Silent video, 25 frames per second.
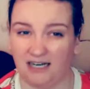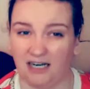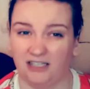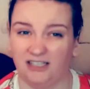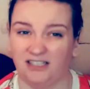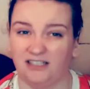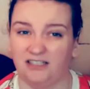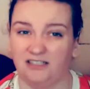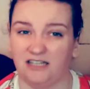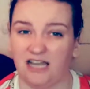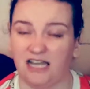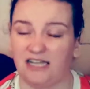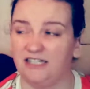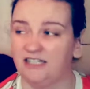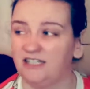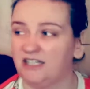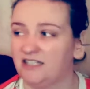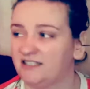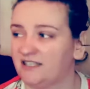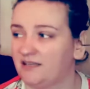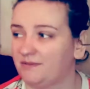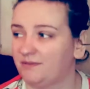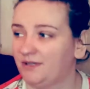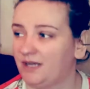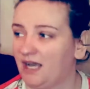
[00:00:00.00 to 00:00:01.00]
I needed
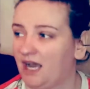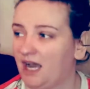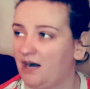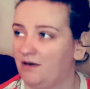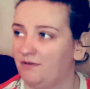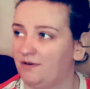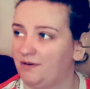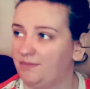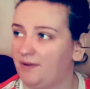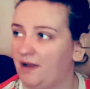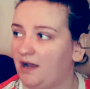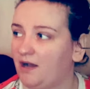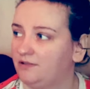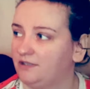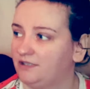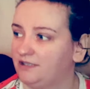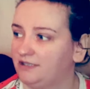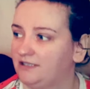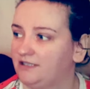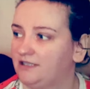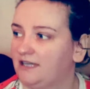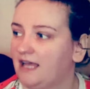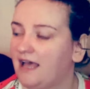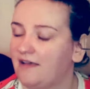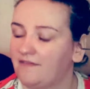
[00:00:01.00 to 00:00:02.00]
some curry powder. I
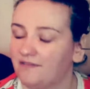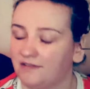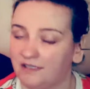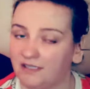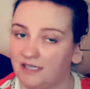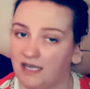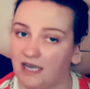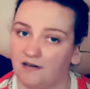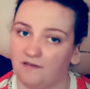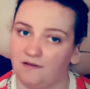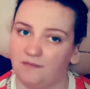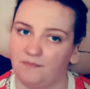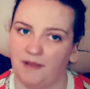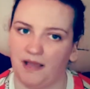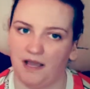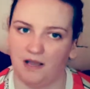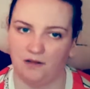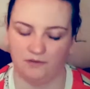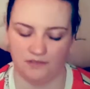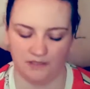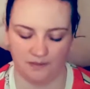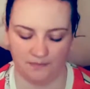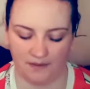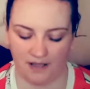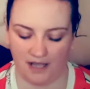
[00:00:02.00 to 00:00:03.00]
didn't have any curry
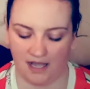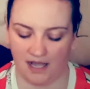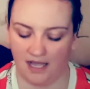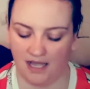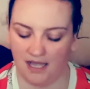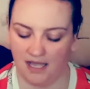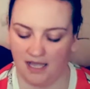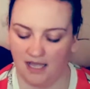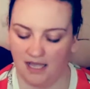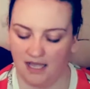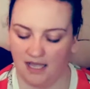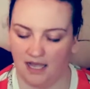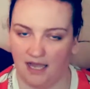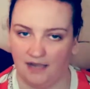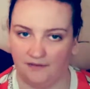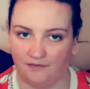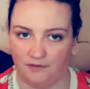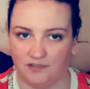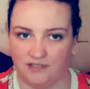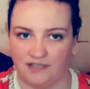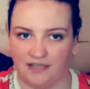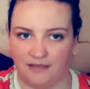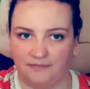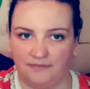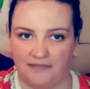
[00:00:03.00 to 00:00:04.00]
powder, but I
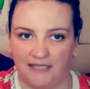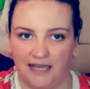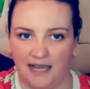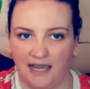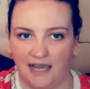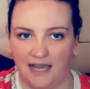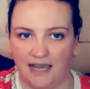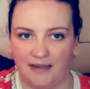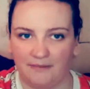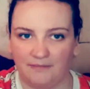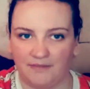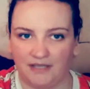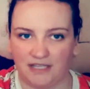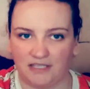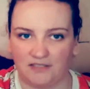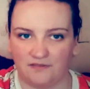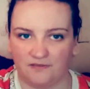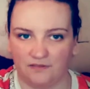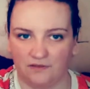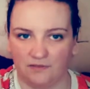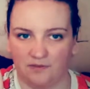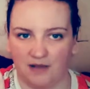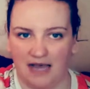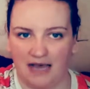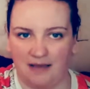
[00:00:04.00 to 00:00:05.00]
got some thyme. That's
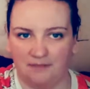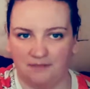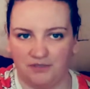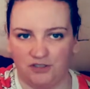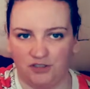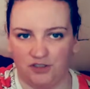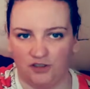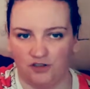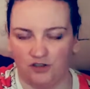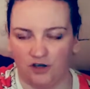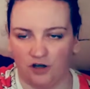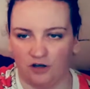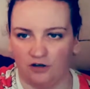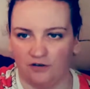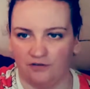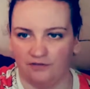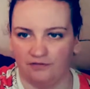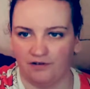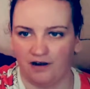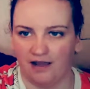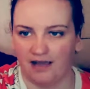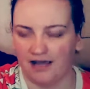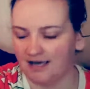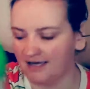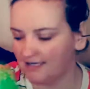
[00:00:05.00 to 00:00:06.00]
from hubby's jollof
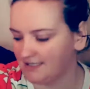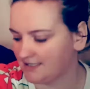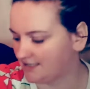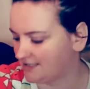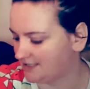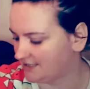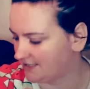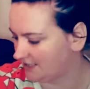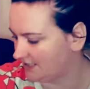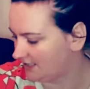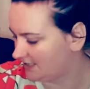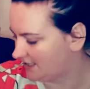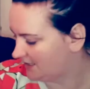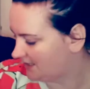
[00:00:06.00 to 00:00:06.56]
rice.